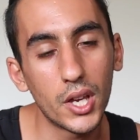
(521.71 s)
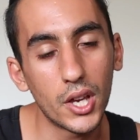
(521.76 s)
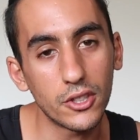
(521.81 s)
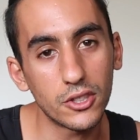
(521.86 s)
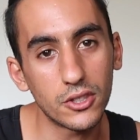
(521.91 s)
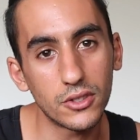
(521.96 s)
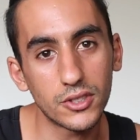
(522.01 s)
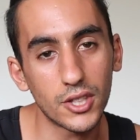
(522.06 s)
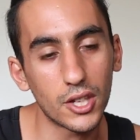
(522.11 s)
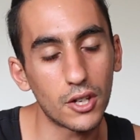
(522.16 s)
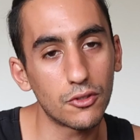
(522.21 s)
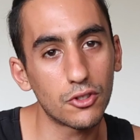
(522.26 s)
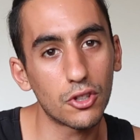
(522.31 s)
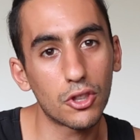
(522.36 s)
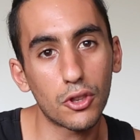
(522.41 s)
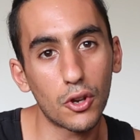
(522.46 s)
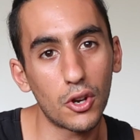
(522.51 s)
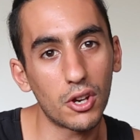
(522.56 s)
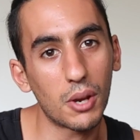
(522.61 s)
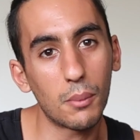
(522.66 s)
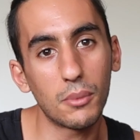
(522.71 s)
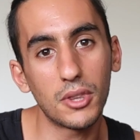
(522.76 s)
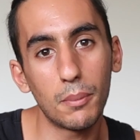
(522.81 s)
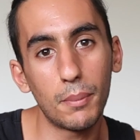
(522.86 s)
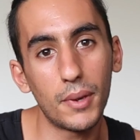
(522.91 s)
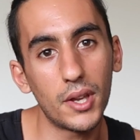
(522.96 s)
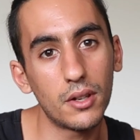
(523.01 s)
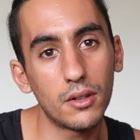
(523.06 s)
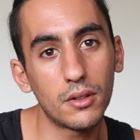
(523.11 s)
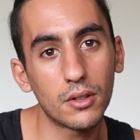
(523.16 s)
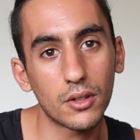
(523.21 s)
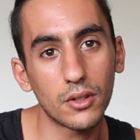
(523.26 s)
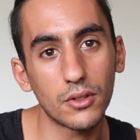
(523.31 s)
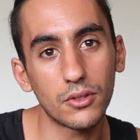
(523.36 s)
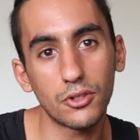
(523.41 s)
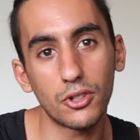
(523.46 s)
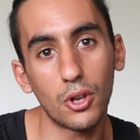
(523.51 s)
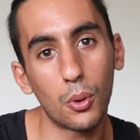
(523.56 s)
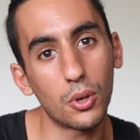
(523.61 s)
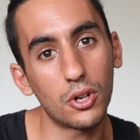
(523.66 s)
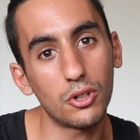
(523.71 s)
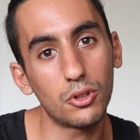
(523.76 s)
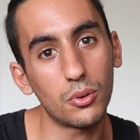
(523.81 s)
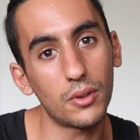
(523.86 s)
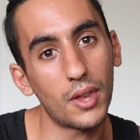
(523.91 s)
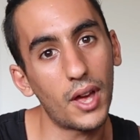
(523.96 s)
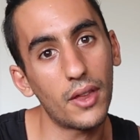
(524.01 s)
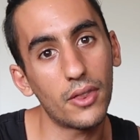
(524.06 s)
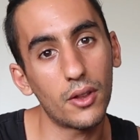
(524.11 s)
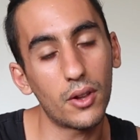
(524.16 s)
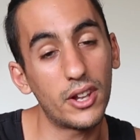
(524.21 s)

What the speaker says: instead of just throwing them in the bin, because you don't want to do that.